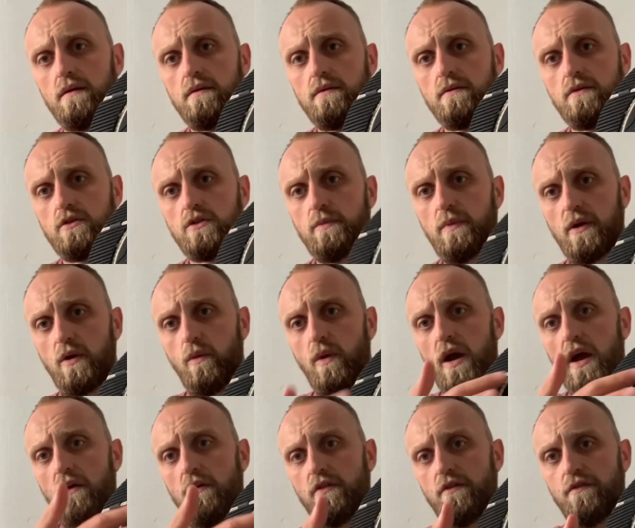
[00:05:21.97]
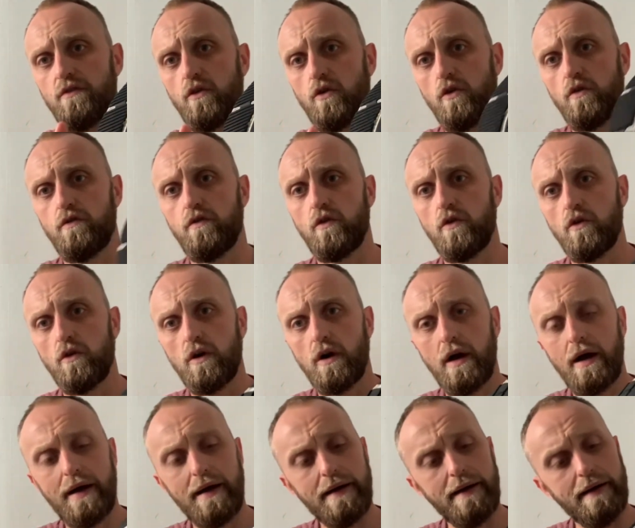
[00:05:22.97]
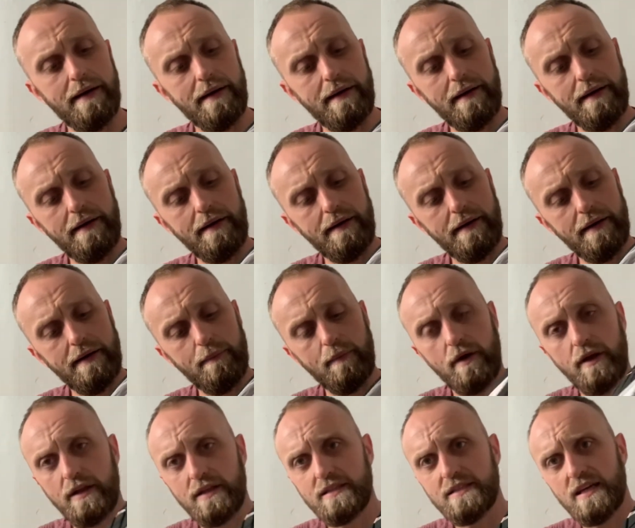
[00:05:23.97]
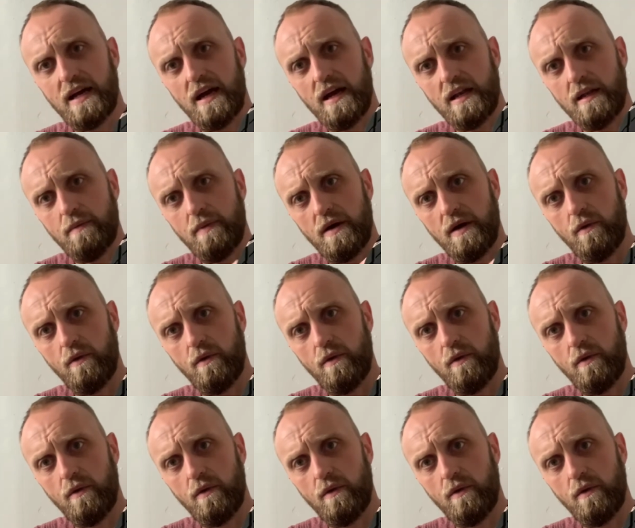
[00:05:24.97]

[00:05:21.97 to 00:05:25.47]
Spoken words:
there's a bit of wear in the forefoot and a tiny bit